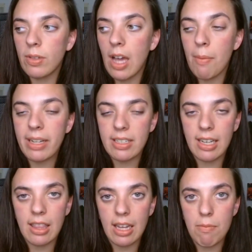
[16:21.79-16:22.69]
coming
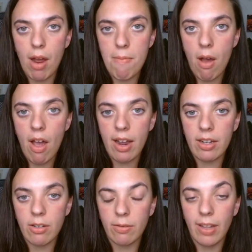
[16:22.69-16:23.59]
together in my
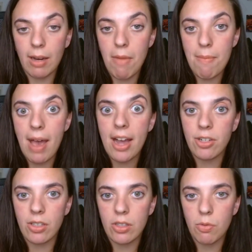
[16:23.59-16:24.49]
mind of like my
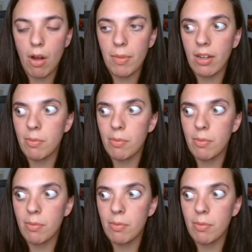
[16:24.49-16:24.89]
passions where I'm like,